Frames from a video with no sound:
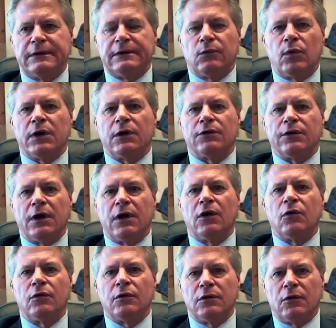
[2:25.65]
well
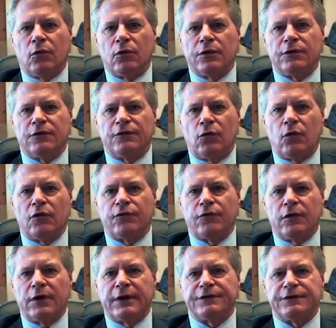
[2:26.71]
known or in the
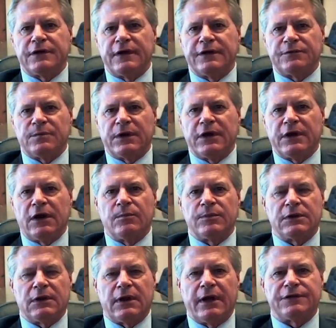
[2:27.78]
forefront as it has become in
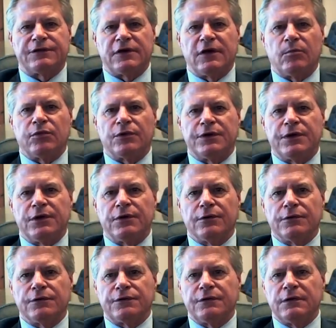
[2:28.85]
the last couple of
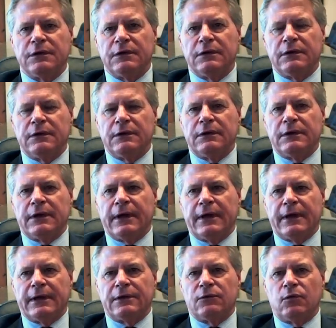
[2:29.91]
years.
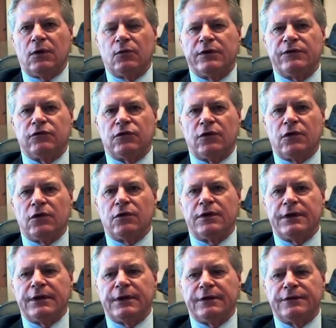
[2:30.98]
And what we've learned
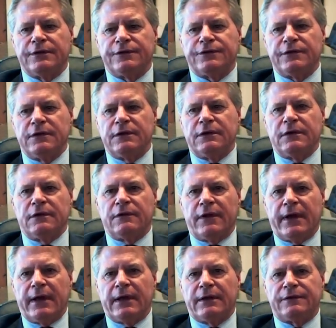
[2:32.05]
is
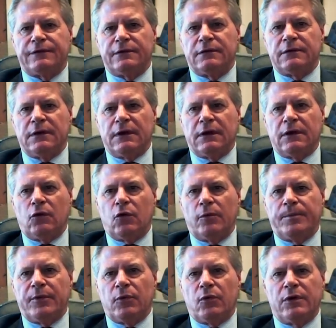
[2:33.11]
that uh,
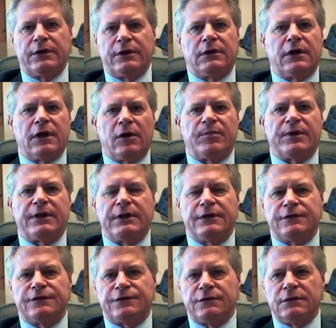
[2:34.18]
opioid
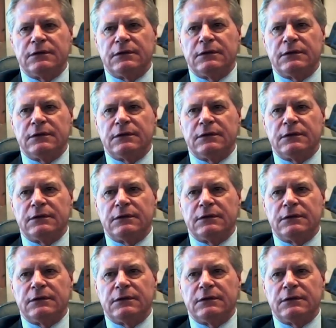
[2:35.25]
companies